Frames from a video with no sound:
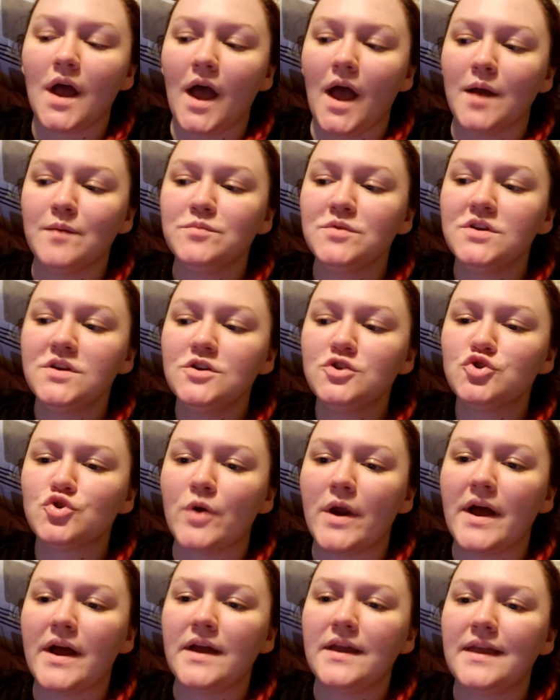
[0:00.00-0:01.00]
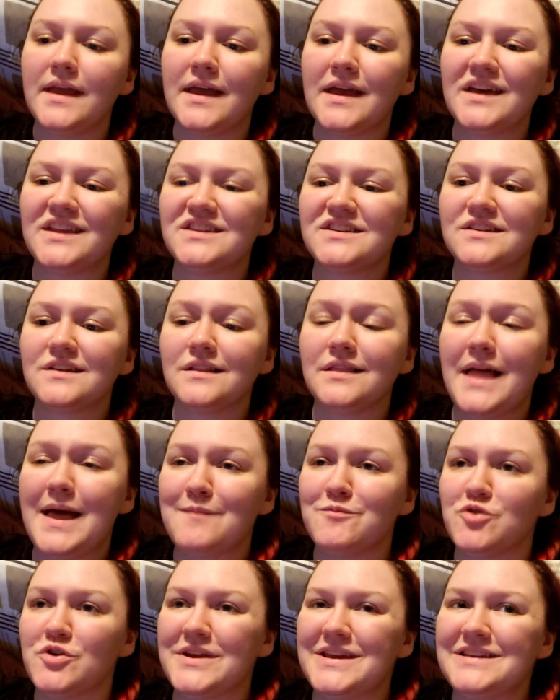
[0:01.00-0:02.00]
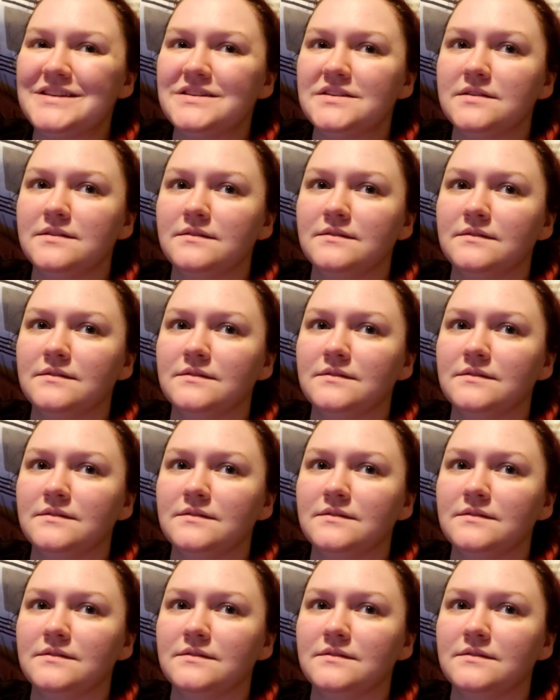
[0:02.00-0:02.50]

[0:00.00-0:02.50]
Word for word: I'm gonna try and elaborate.